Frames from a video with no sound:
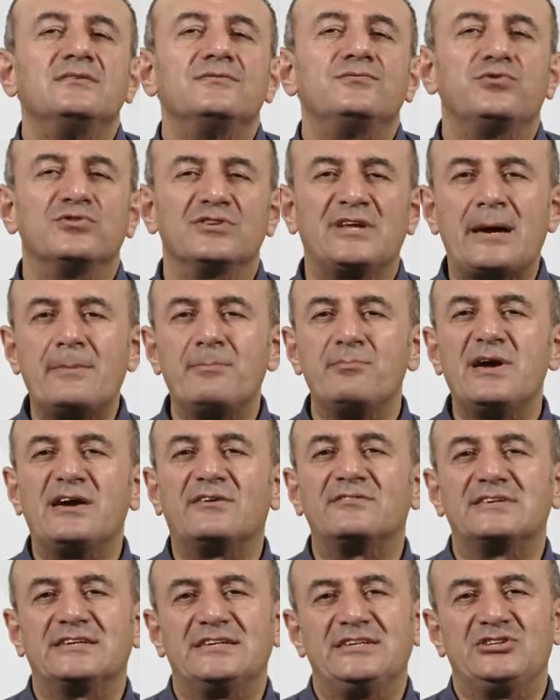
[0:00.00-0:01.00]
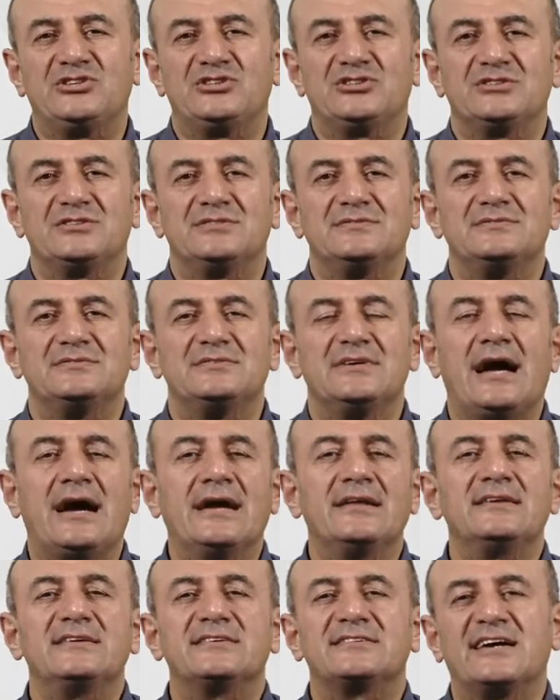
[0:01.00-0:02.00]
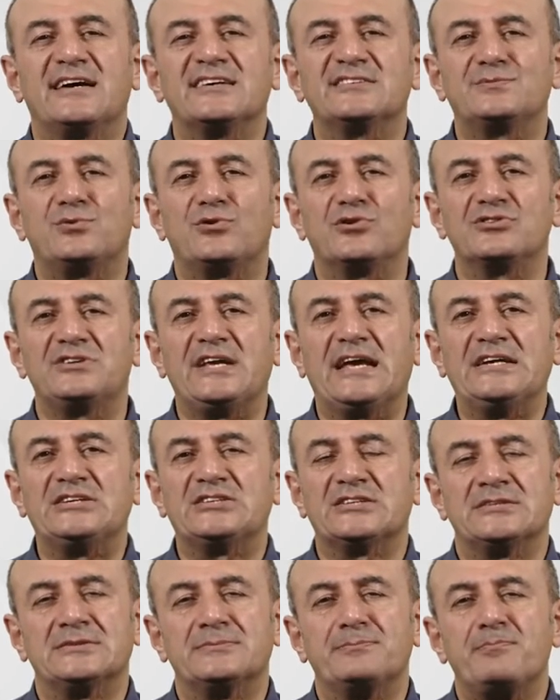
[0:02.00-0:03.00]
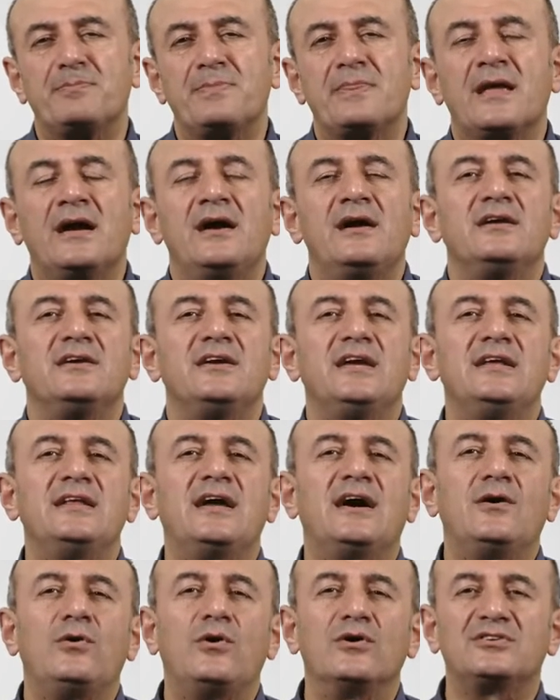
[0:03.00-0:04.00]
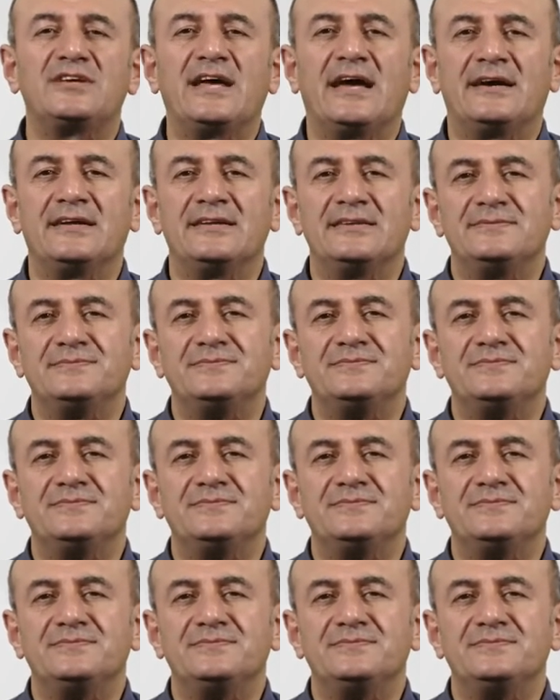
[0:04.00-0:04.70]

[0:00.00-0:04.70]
food and beverage, and transportation. In a hotel,